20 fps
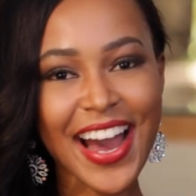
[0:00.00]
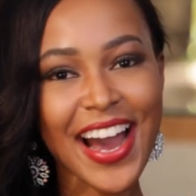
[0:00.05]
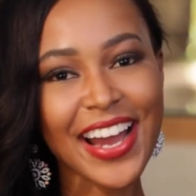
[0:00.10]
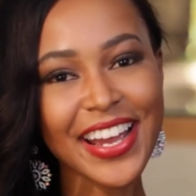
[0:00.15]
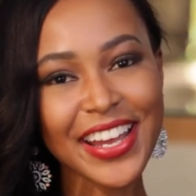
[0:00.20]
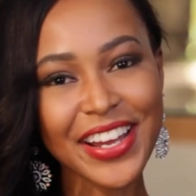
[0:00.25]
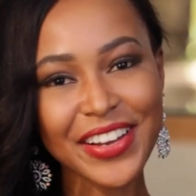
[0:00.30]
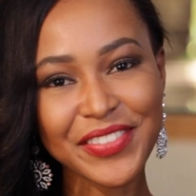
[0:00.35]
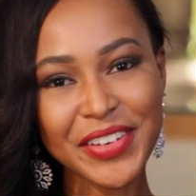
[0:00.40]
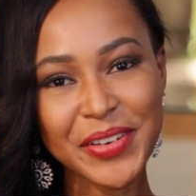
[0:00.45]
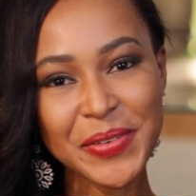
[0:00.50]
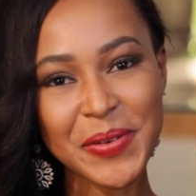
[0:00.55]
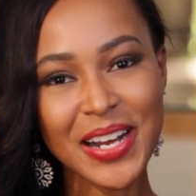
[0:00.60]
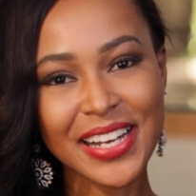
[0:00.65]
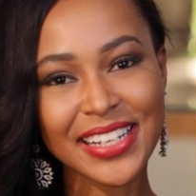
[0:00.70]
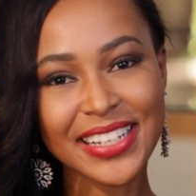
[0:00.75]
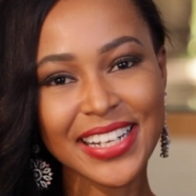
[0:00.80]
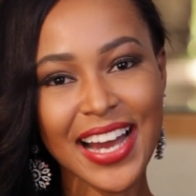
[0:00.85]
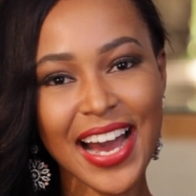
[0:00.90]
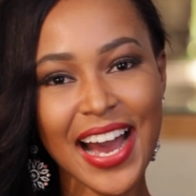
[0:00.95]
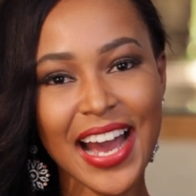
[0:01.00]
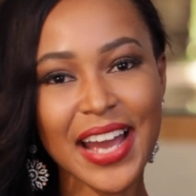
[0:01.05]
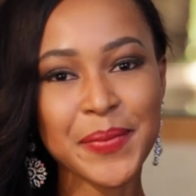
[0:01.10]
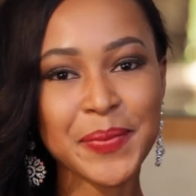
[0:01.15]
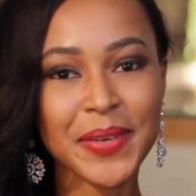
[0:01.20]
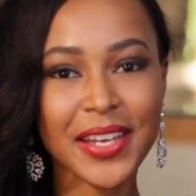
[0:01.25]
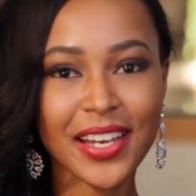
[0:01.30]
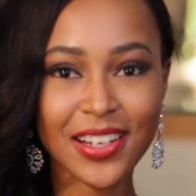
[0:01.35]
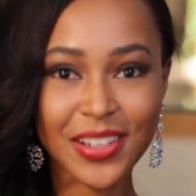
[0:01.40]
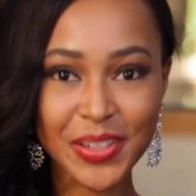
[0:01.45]
Hi everyone,
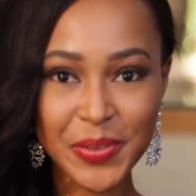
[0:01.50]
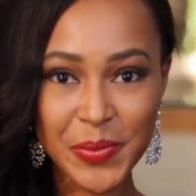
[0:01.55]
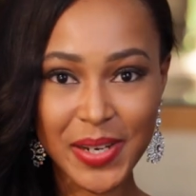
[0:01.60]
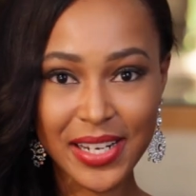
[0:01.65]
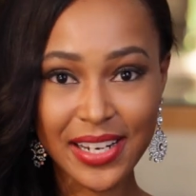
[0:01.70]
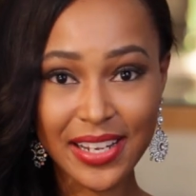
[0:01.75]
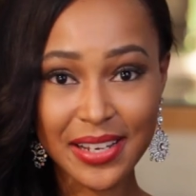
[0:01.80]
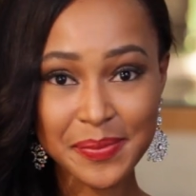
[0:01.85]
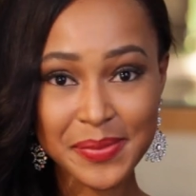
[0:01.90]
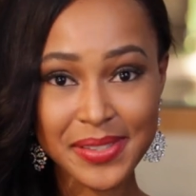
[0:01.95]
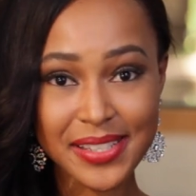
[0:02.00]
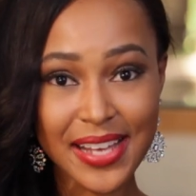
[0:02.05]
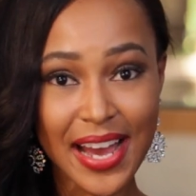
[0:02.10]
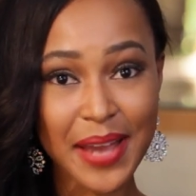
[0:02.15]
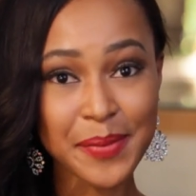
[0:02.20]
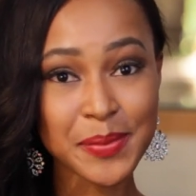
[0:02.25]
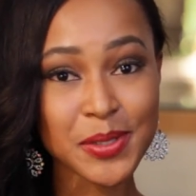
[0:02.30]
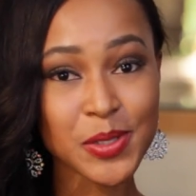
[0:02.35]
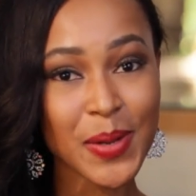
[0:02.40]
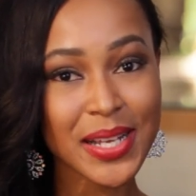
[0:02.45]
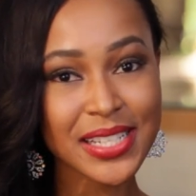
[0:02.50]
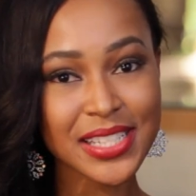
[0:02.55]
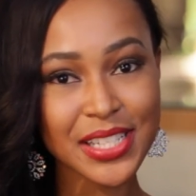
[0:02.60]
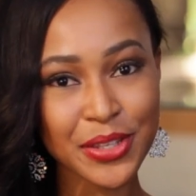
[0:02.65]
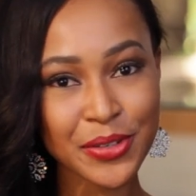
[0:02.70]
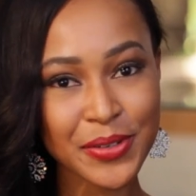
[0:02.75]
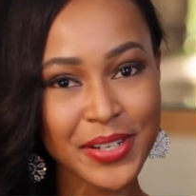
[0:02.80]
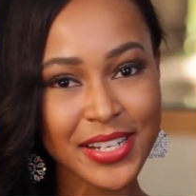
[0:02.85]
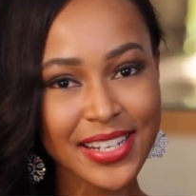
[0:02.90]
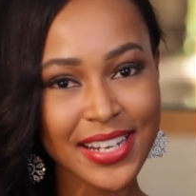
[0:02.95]
I'm Kellon Williams, I'm
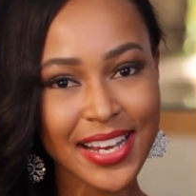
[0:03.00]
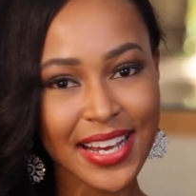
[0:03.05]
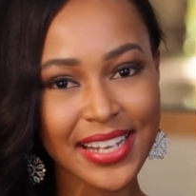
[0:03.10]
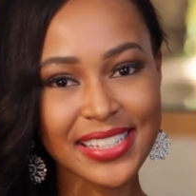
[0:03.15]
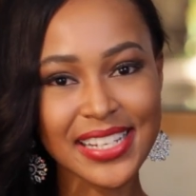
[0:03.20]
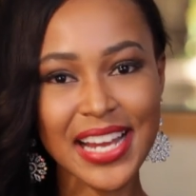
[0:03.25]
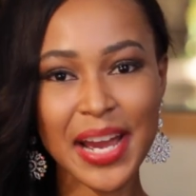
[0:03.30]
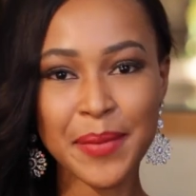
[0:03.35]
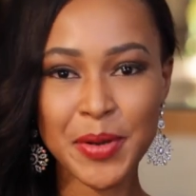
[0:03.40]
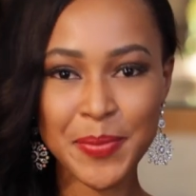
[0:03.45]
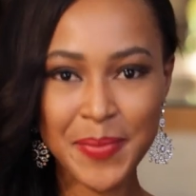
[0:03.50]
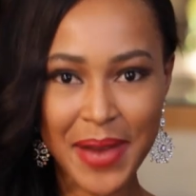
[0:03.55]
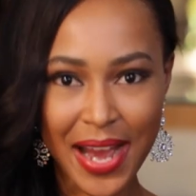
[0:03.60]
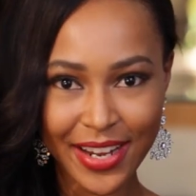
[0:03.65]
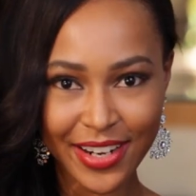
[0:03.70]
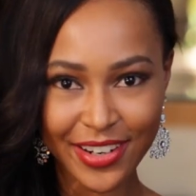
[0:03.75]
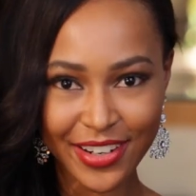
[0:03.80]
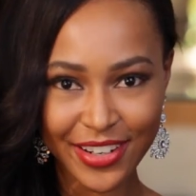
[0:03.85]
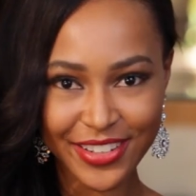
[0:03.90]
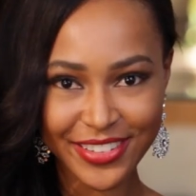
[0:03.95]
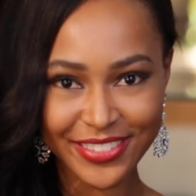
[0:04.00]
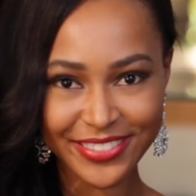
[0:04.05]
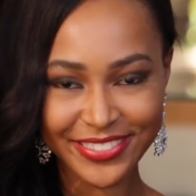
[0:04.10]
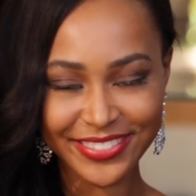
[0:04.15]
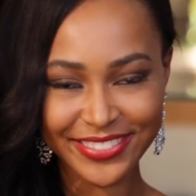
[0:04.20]
23 and I'm a banker.